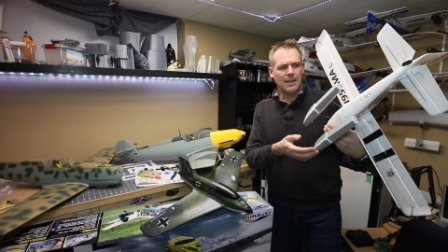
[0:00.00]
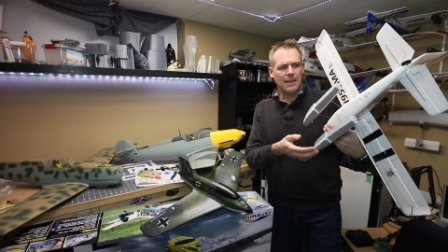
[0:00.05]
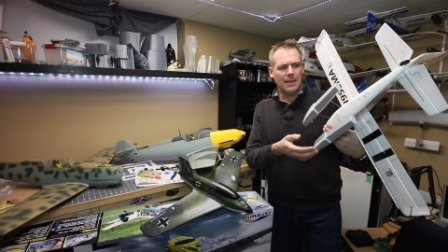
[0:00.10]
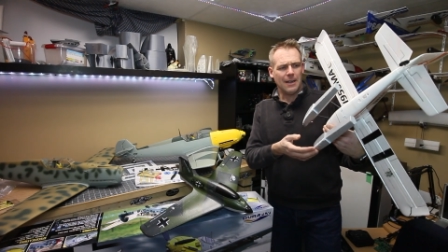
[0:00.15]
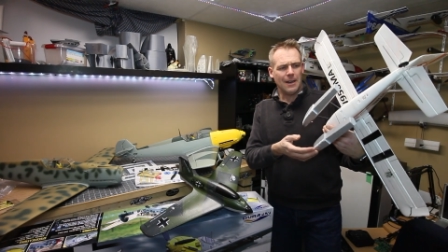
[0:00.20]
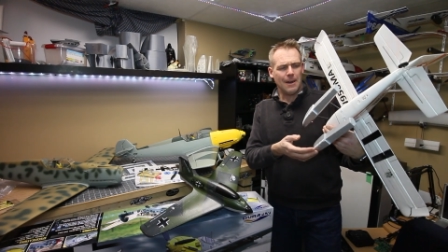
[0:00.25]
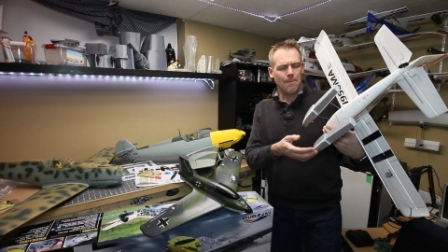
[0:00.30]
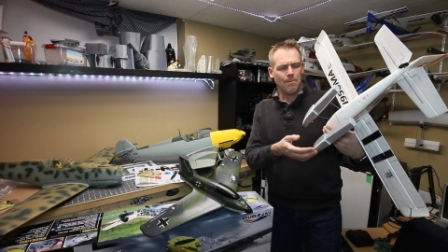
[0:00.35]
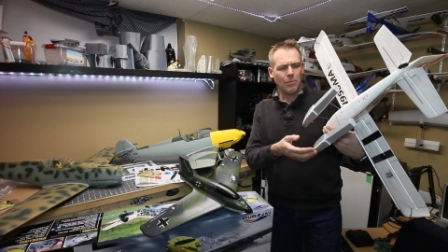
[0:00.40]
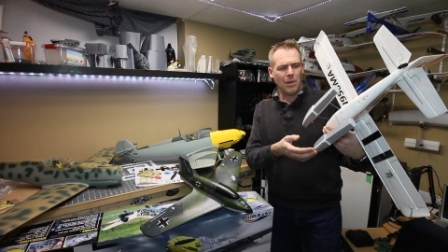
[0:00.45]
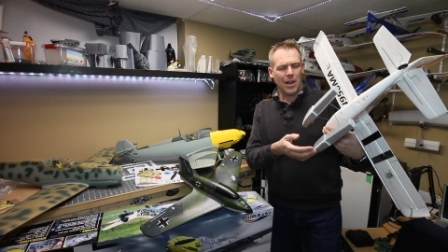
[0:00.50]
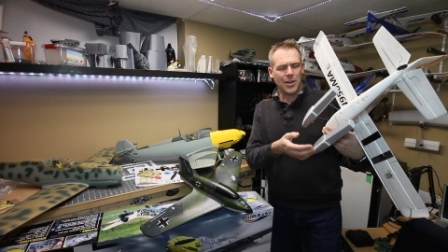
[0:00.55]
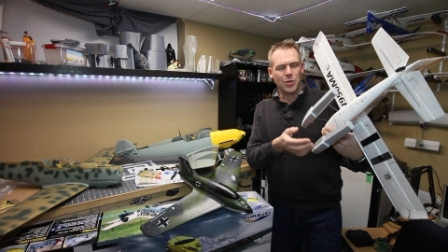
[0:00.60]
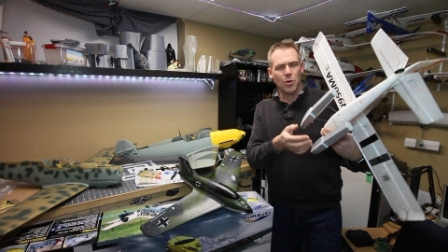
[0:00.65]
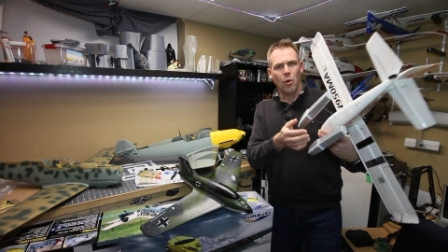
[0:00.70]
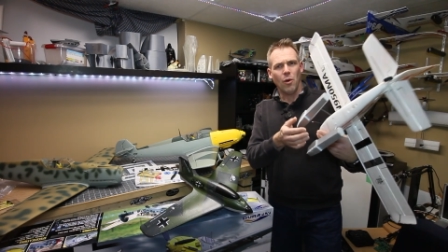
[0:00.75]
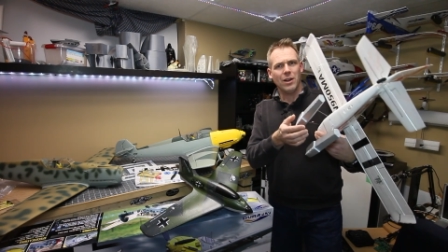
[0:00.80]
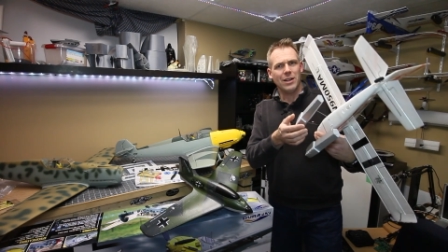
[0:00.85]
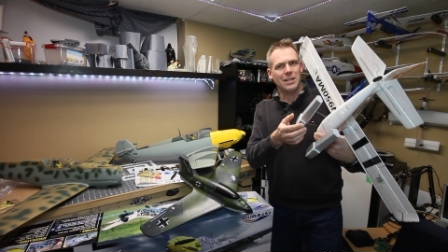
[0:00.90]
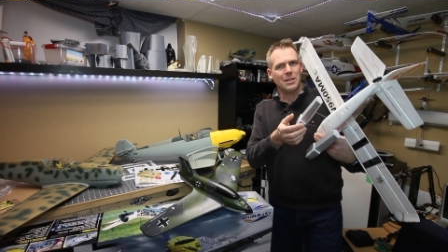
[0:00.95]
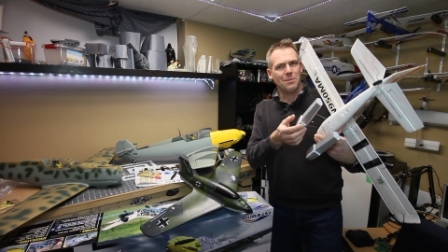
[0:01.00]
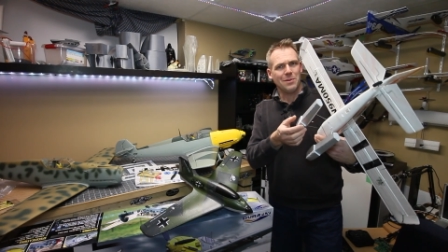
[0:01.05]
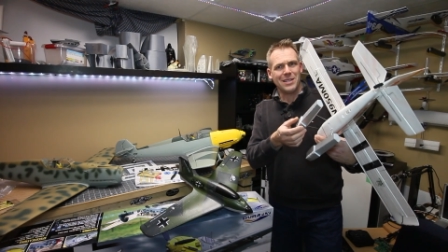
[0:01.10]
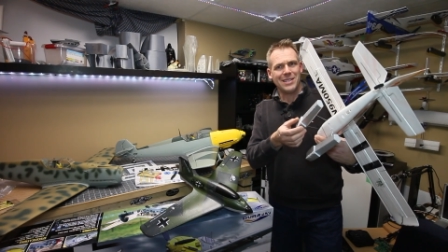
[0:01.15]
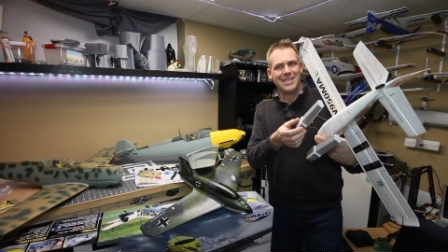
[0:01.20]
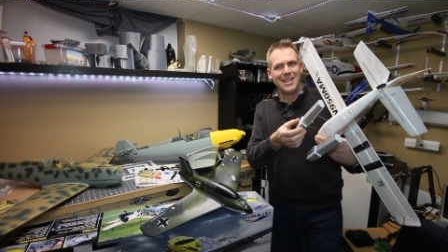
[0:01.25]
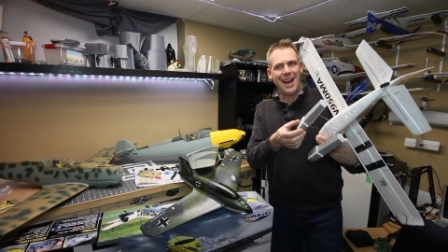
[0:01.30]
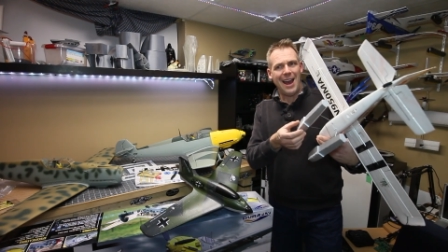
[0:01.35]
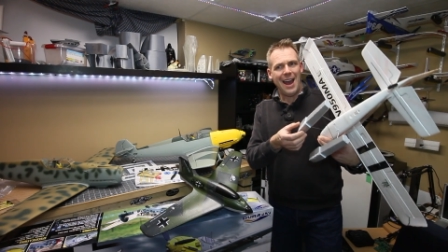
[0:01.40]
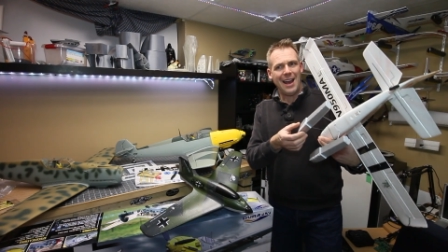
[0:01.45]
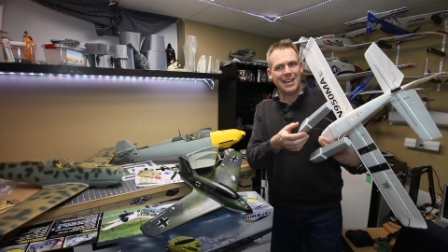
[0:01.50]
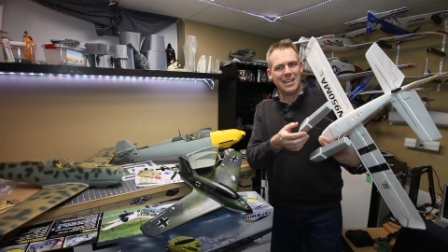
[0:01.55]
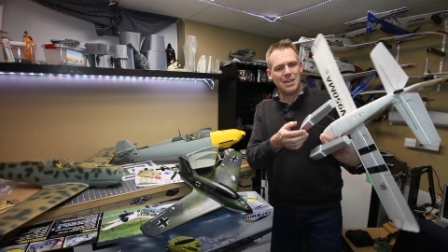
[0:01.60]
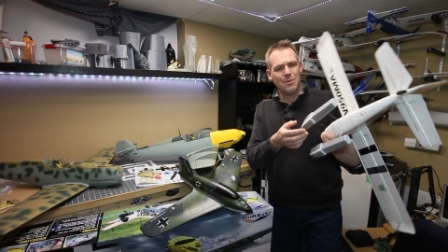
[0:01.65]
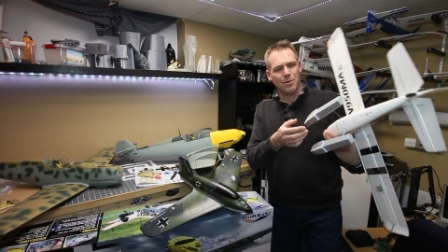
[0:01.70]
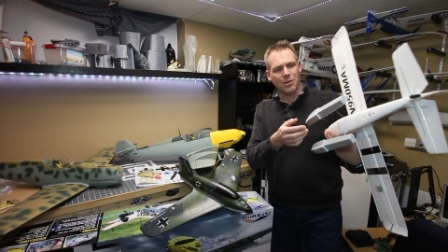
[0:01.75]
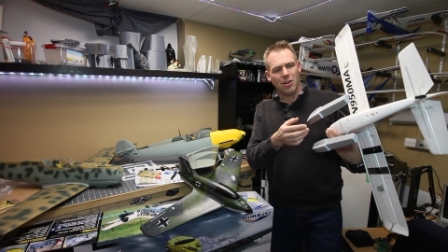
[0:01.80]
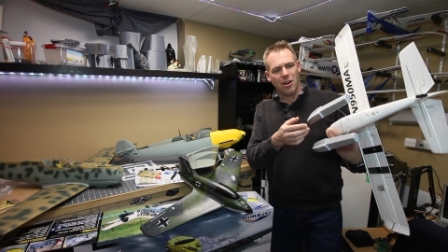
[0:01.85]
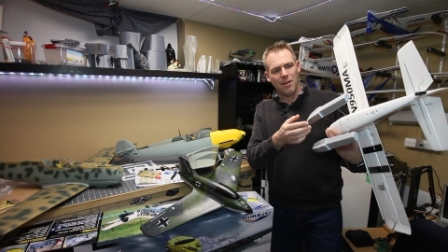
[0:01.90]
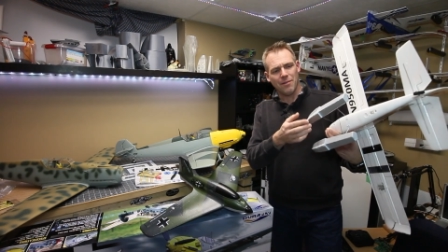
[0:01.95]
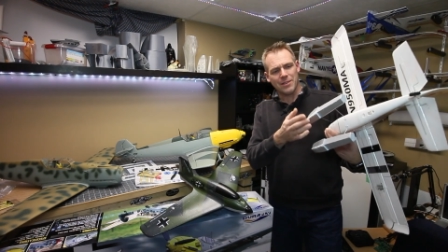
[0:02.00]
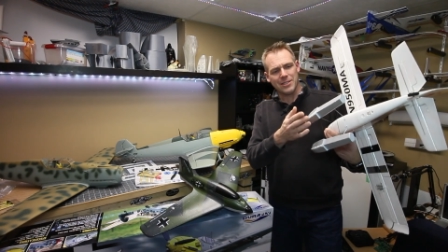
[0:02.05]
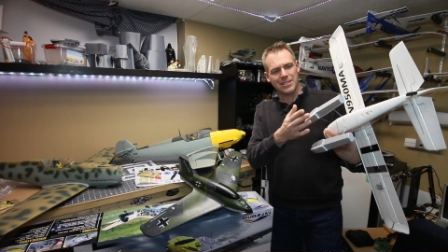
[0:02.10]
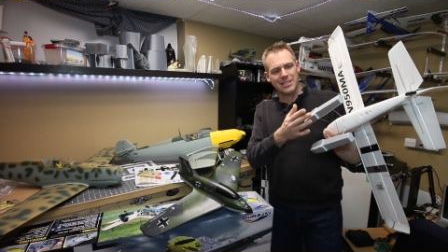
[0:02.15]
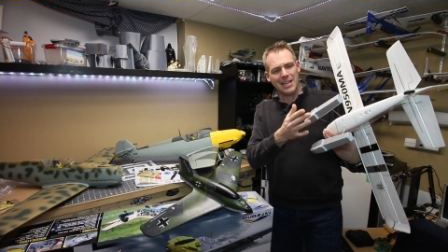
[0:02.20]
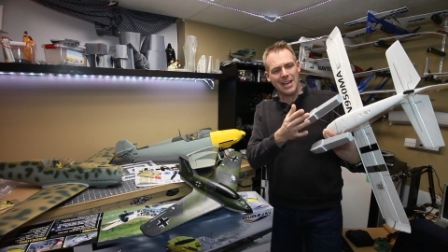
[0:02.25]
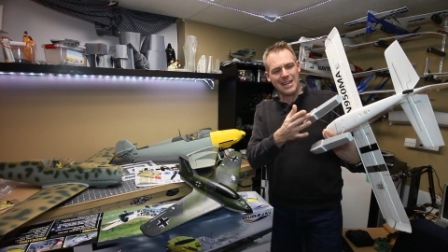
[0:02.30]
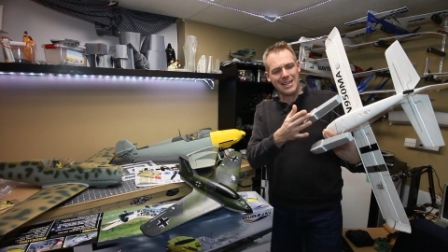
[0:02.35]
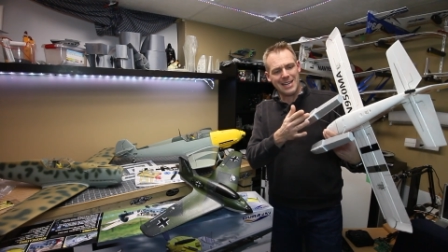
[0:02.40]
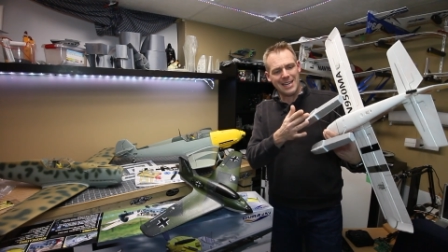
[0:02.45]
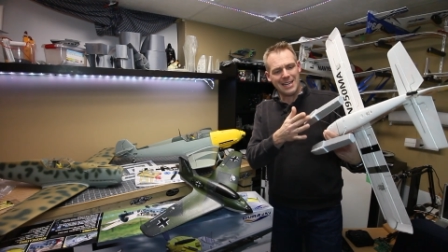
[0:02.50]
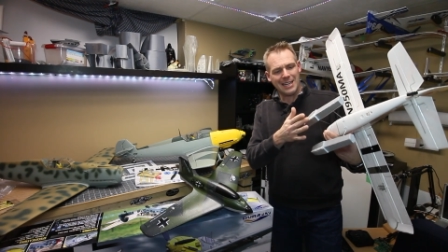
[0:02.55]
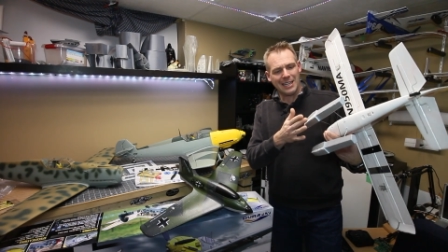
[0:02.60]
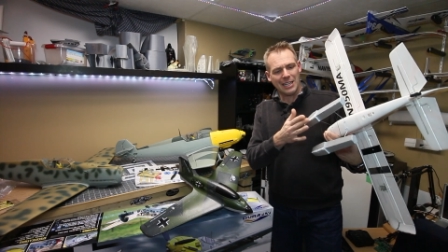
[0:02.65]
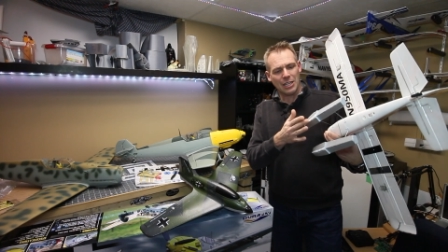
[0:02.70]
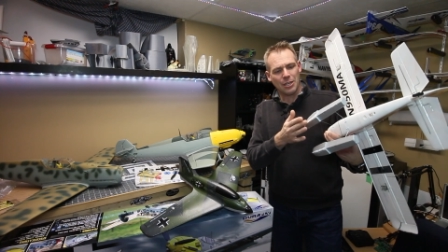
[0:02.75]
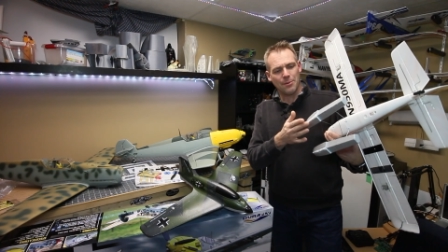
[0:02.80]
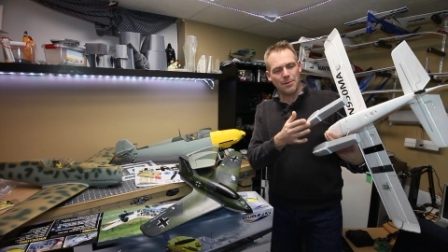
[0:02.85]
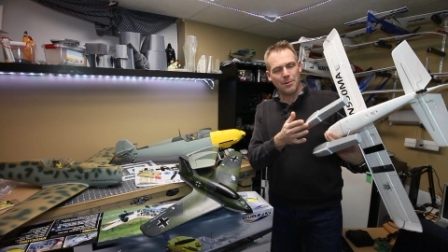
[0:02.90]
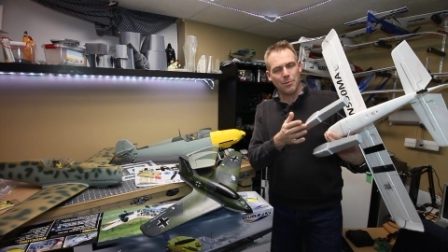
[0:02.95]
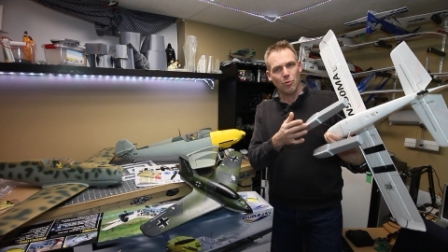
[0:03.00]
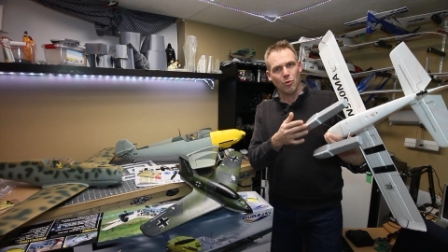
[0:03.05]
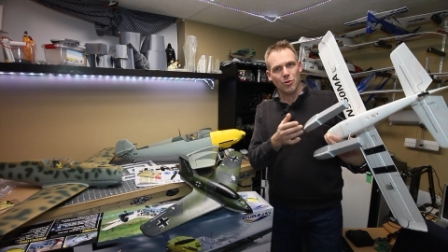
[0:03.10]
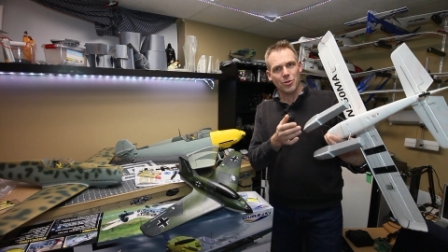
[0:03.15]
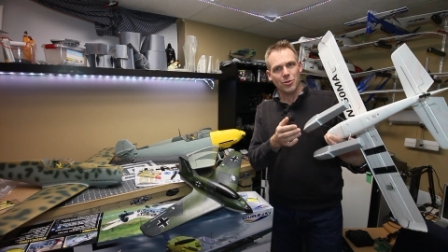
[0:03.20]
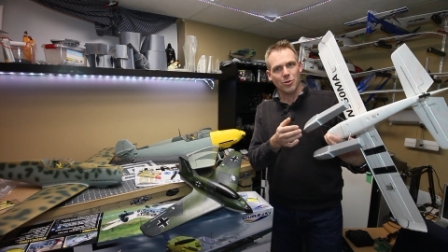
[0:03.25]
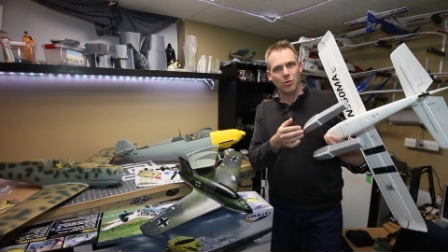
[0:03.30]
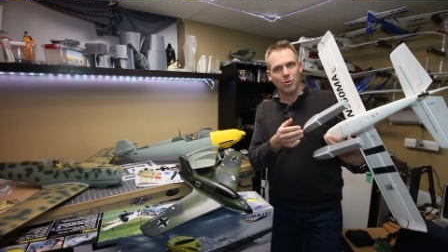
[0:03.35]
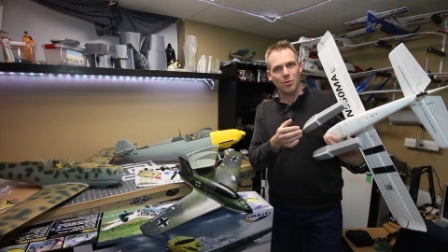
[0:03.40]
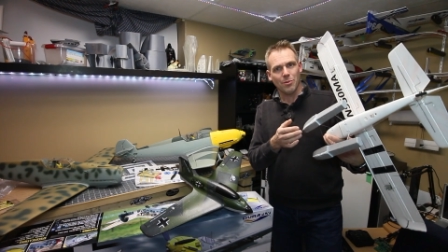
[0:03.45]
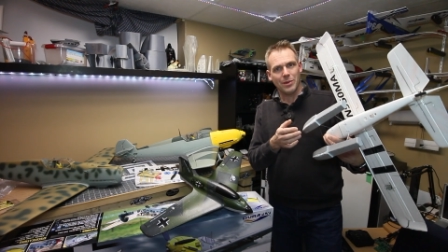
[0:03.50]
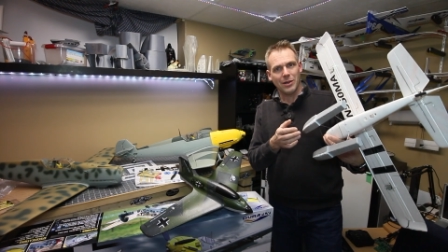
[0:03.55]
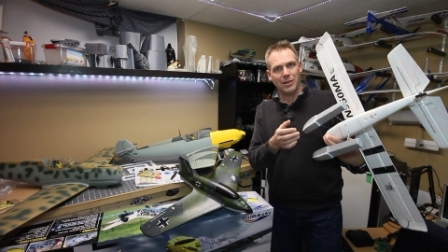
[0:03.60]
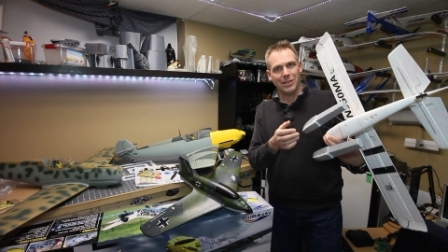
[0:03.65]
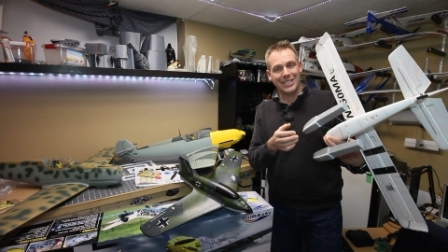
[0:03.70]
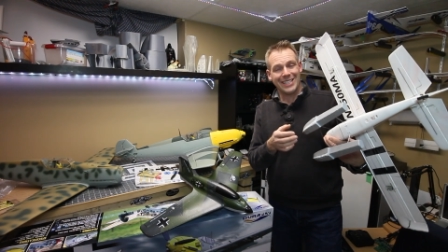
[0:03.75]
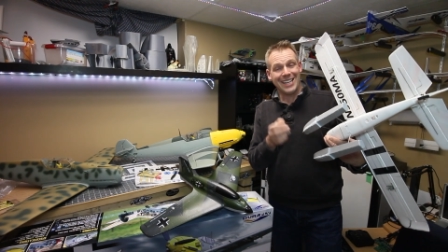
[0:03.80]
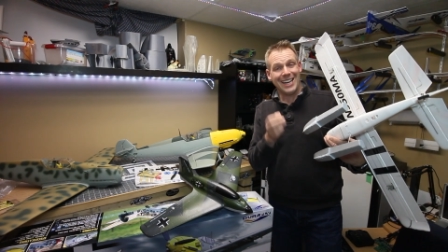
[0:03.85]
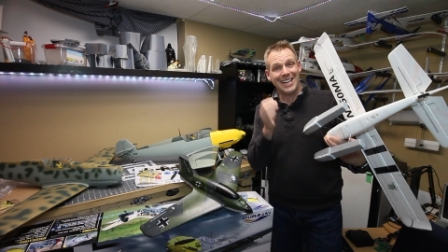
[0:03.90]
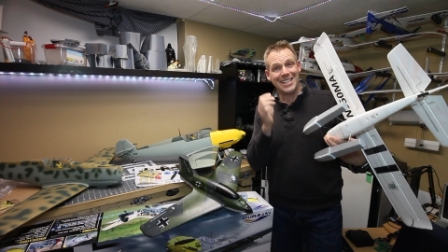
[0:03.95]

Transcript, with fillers: Um, I don't want it to be tacky, but obviously I need a little bit more durability.